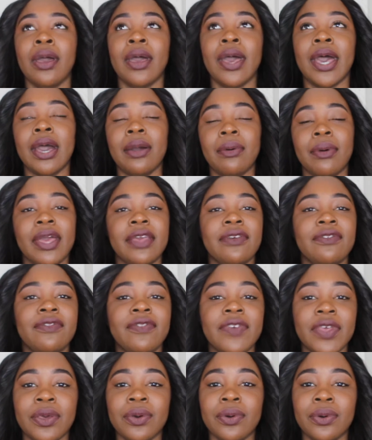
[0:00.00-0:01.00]
how I
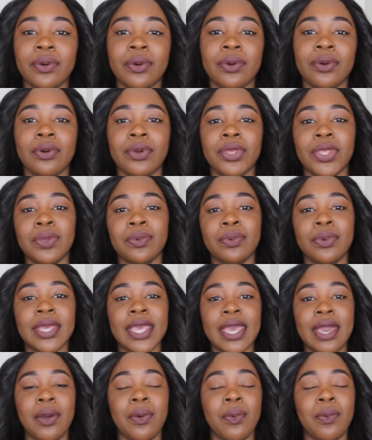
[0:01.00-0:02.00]
feel, or you will
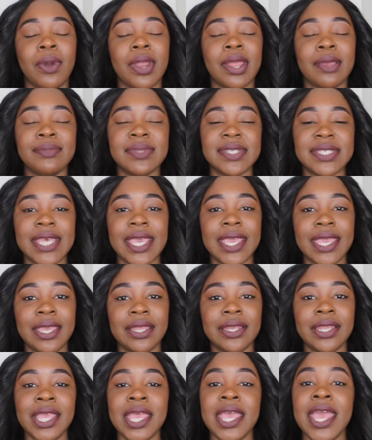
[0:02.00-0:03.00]
get what I'm
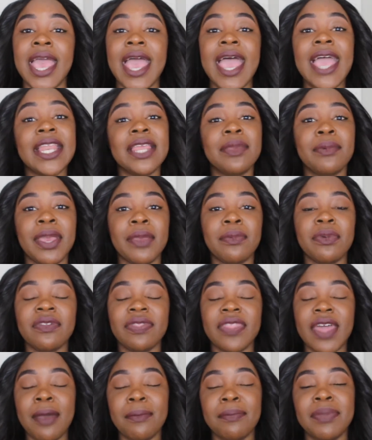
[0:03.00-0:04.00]
saying. Anyway,
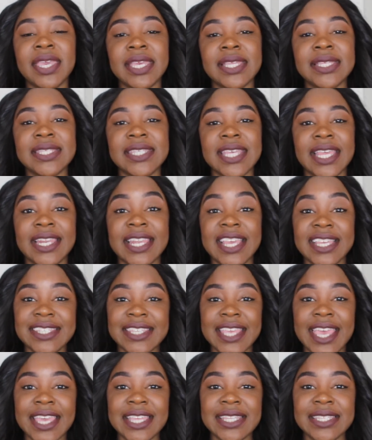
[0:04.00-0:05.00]
with that being said, let's
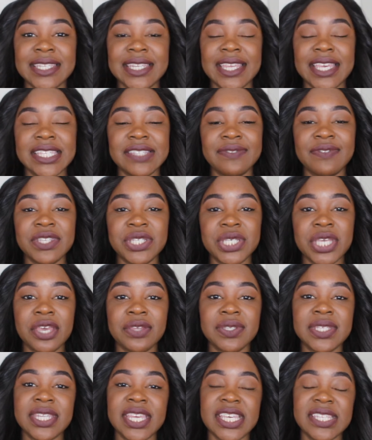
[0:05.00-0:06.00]
get into today's
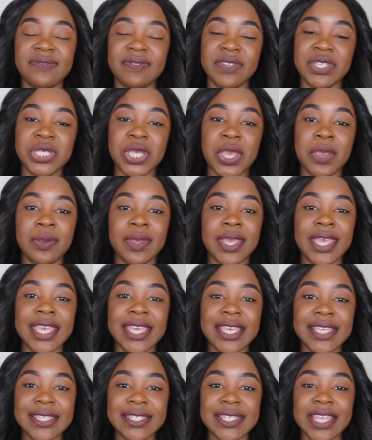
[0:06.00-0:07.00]
video. Today's video
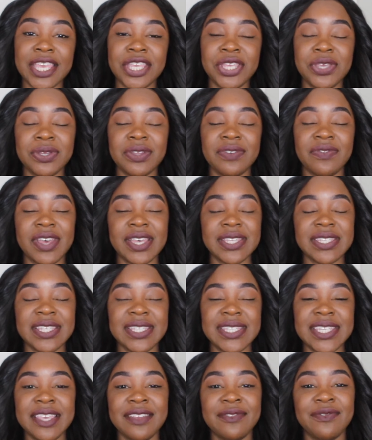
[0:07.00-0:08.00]
is a
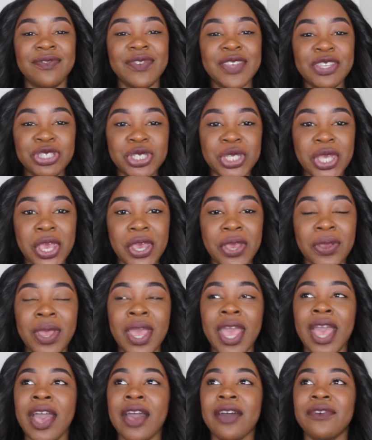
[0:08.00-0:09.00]
university video.
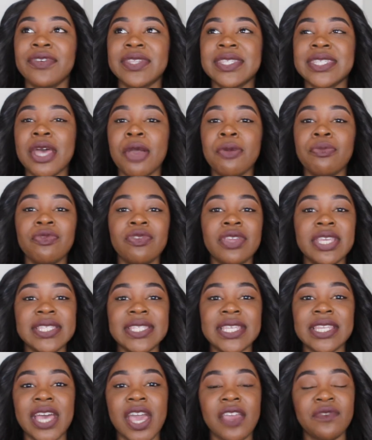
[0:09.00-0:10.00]
For some
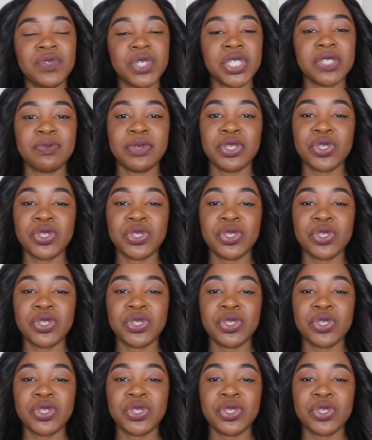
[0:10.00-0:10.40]
reason, I've just